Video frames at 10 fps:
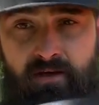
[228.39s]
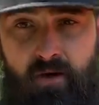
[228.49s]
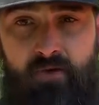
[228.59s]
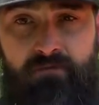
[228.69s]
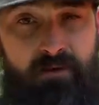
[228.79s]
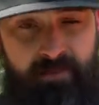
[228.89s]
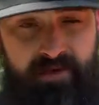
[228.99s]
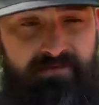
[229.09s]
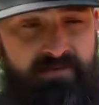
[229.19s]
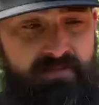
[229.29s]
holding my
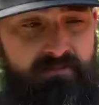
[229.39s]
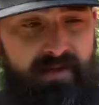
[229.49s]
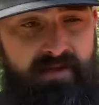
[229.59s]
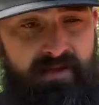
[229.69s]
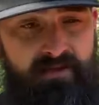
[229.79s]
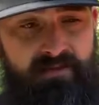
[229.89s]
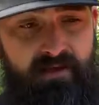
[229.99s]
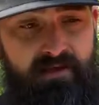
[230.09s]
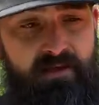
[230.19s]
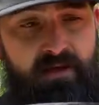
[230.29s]
pants up, that kind of thing.